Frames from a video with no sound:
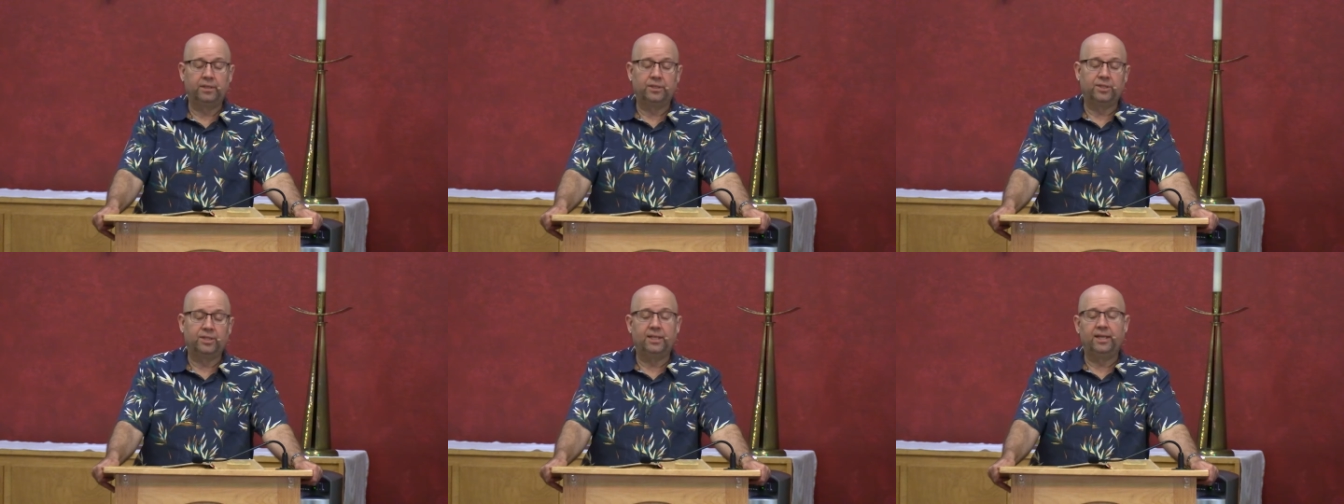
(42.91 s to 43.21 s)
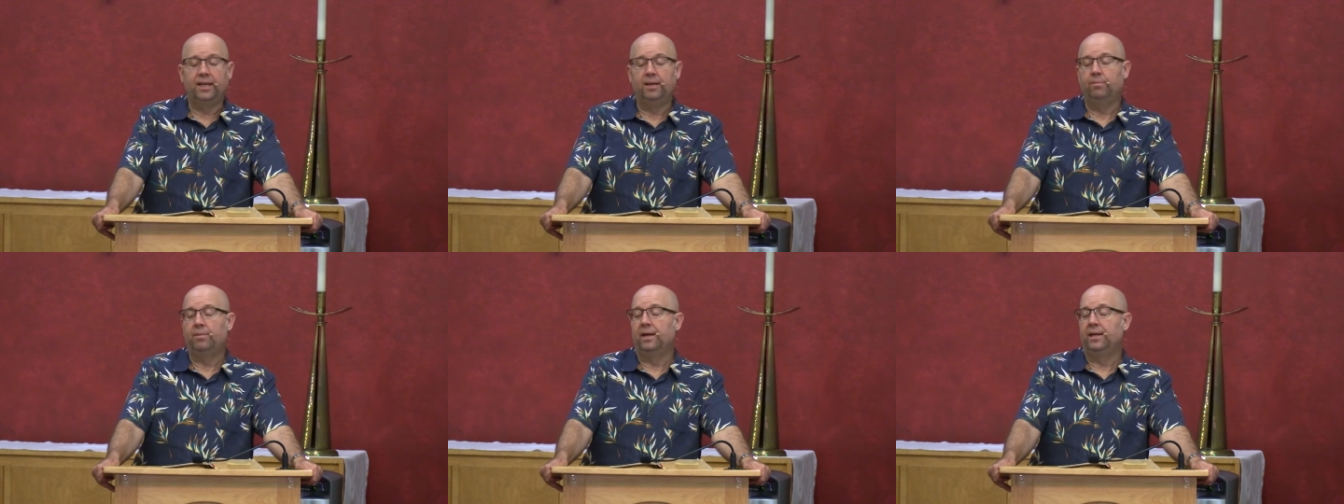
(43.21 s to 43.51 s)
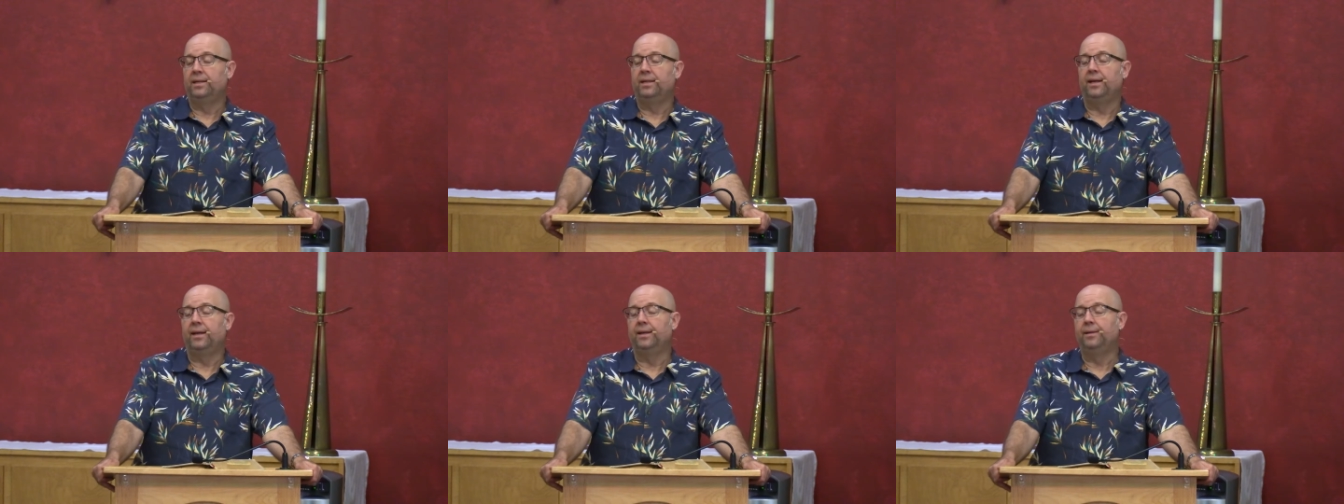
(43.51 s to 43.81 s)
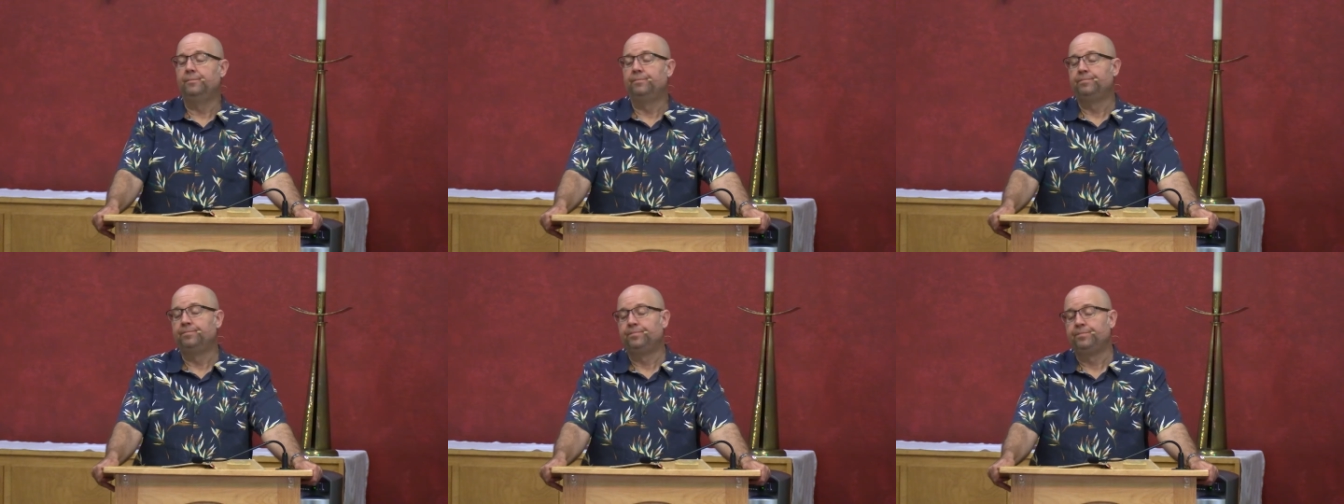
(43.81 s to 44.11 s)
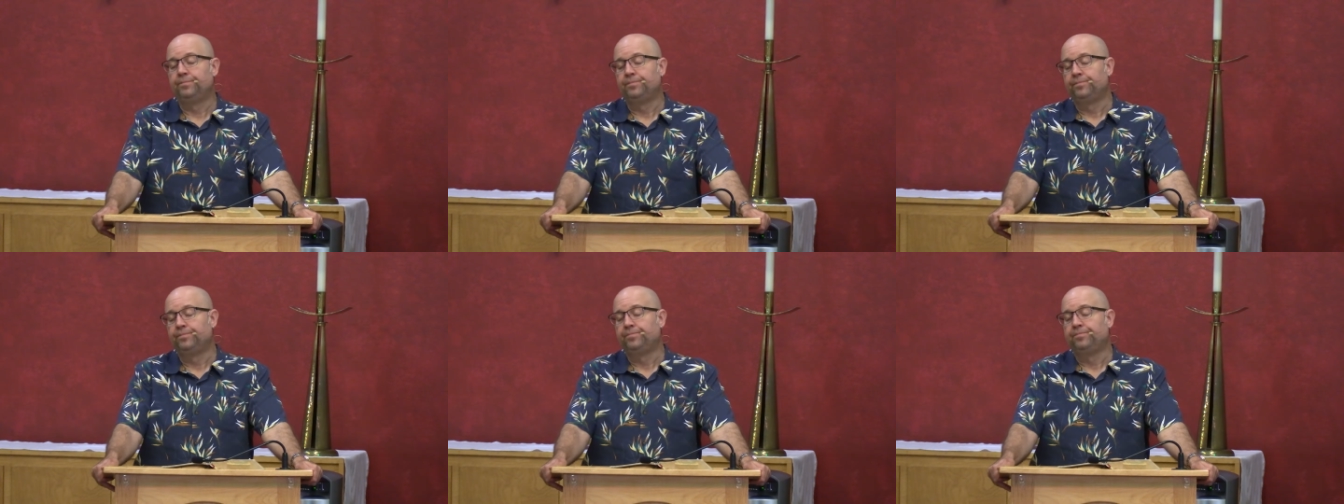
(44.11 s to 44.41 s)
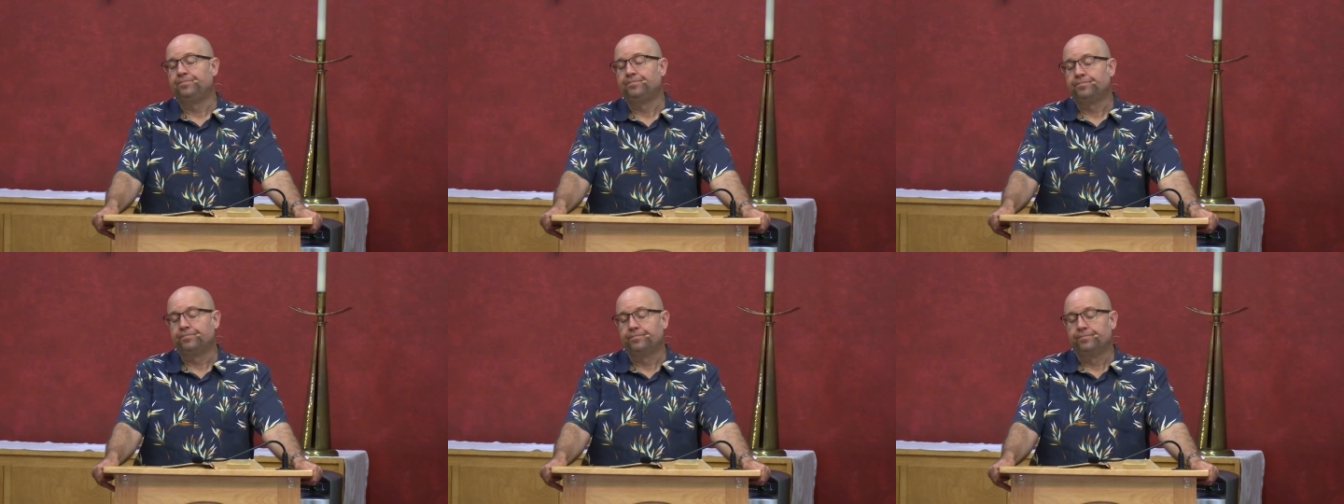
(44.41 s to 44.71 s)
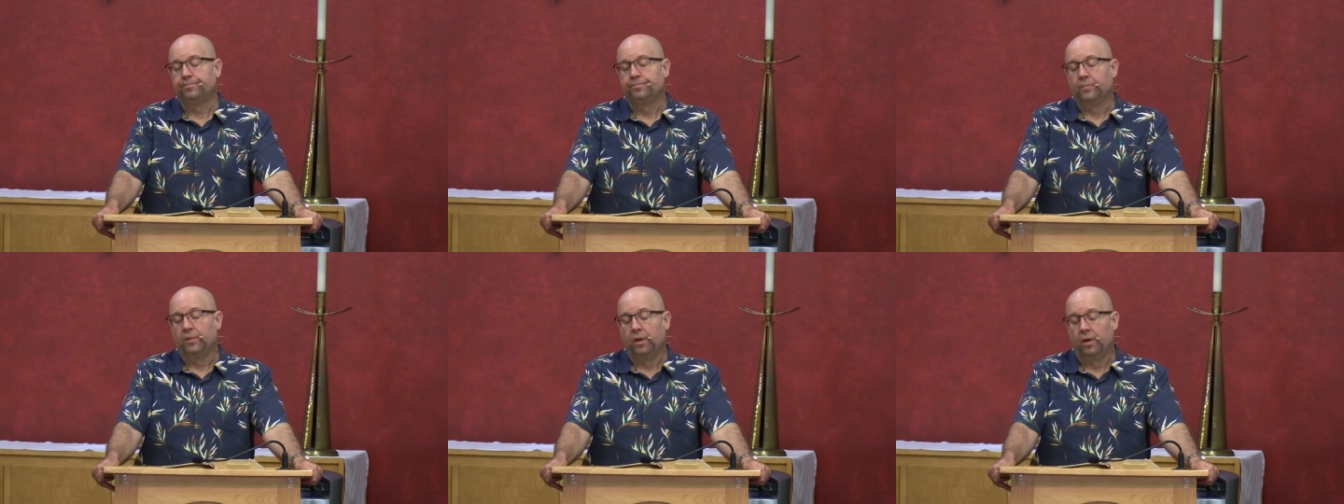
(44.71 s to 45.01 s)
us day by day
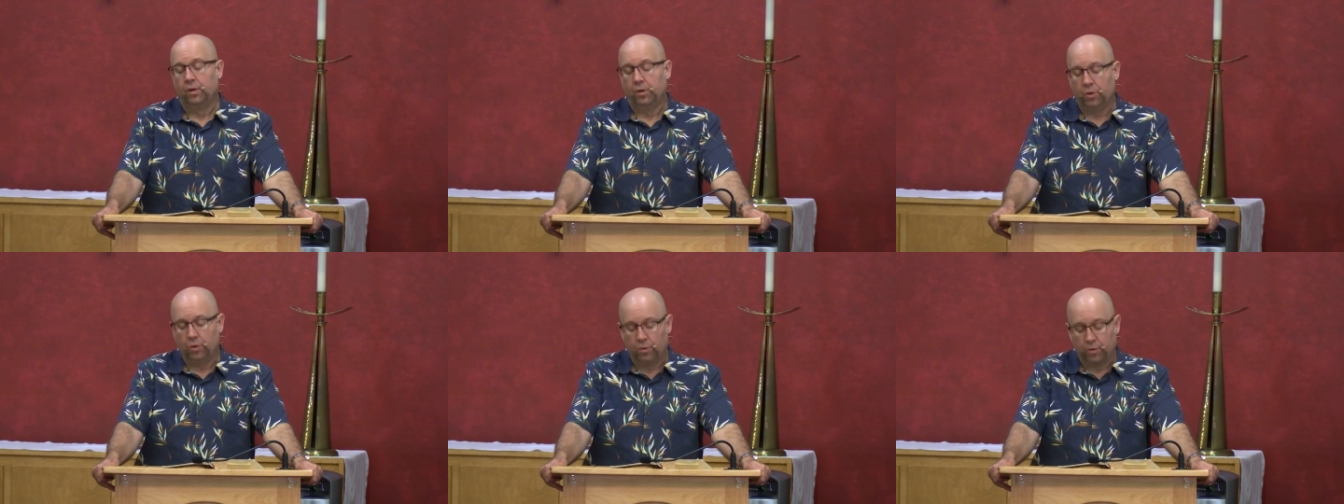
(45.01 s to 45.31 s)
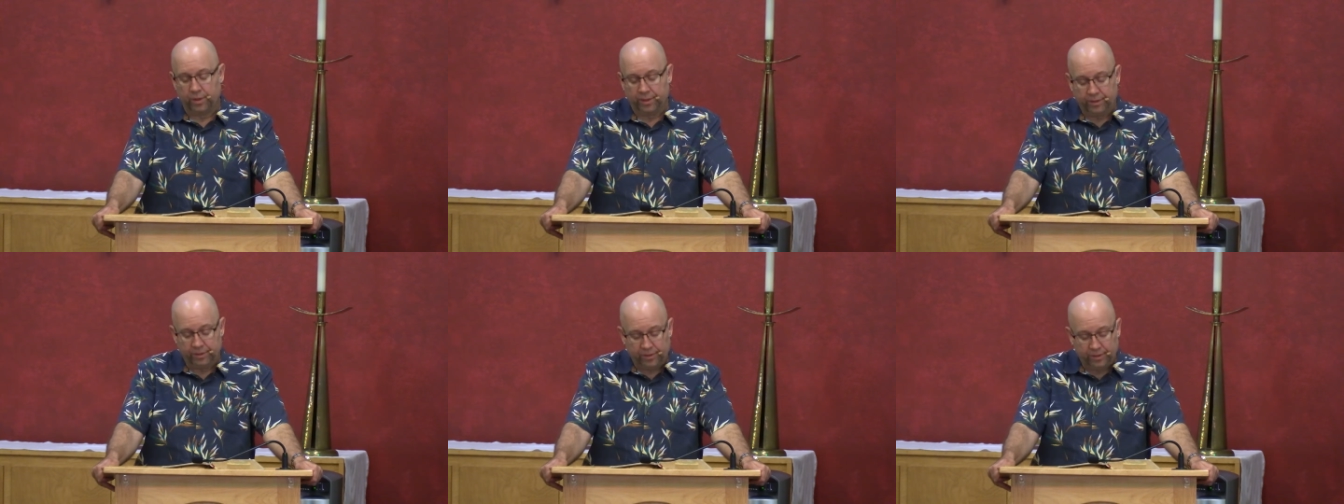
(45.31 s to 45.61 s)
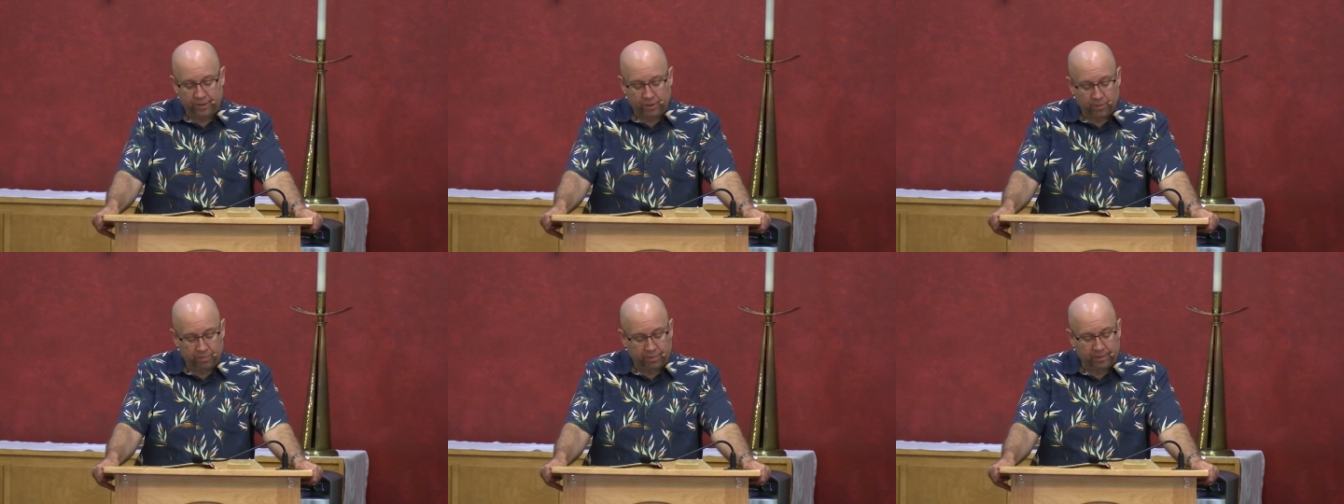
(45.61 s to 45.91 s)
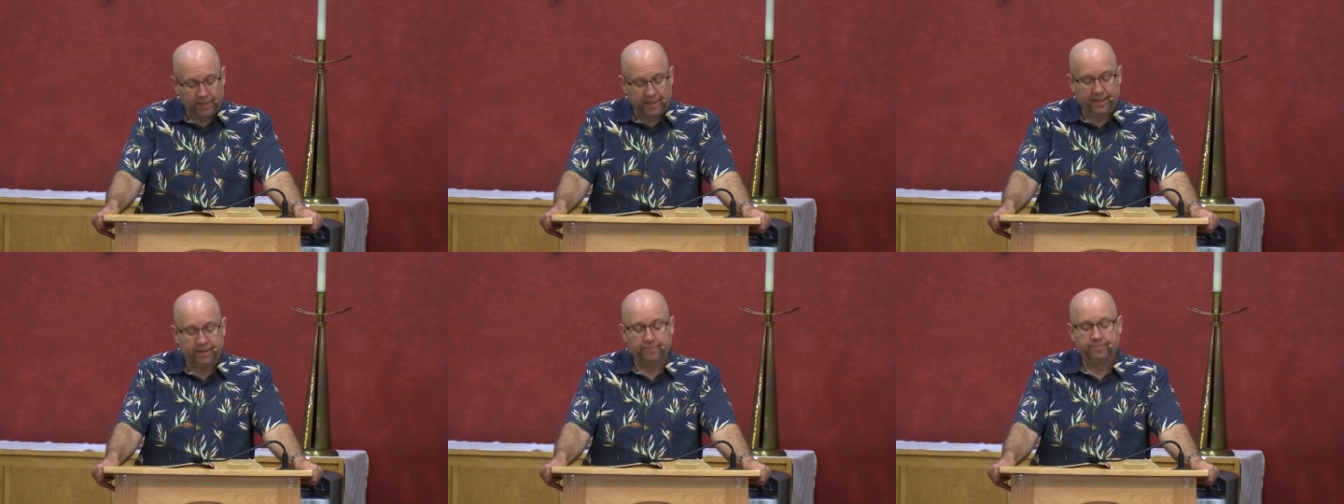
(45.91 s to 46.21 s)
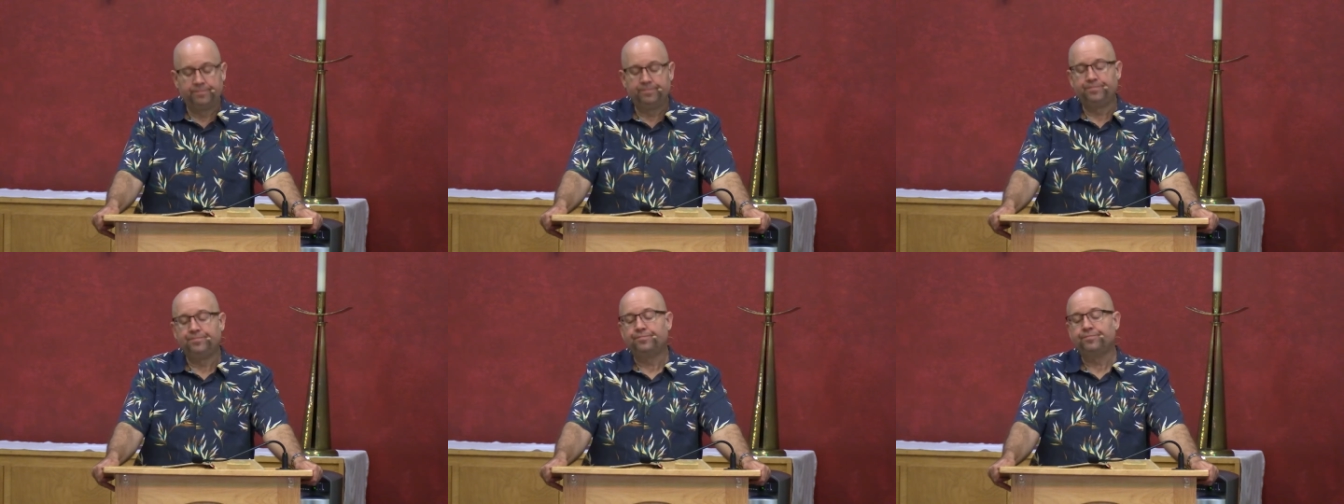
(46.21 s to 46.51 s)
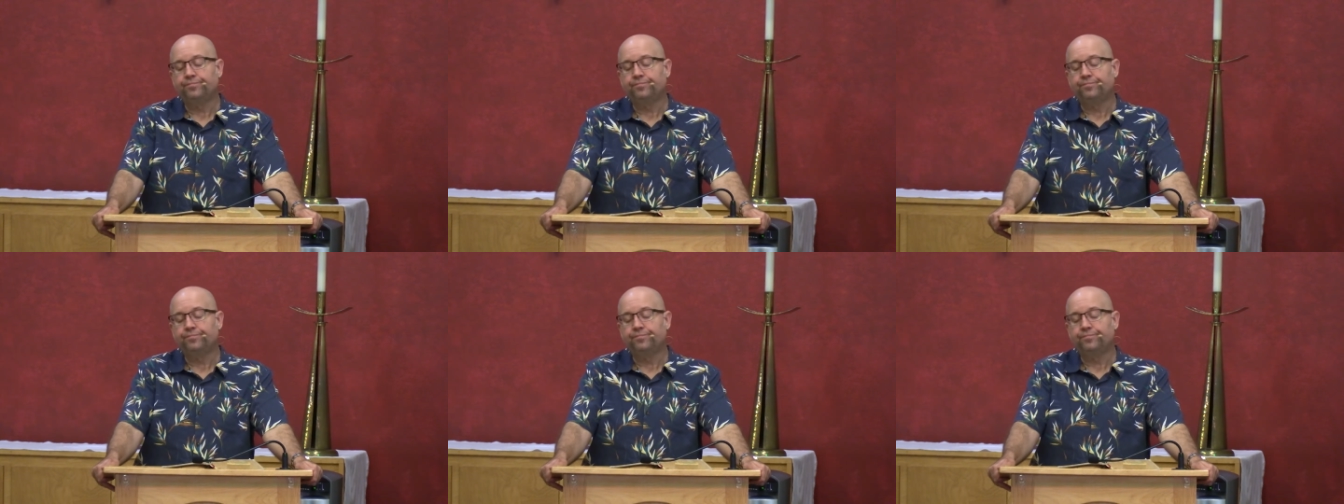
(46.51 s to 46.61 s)
according to your plan,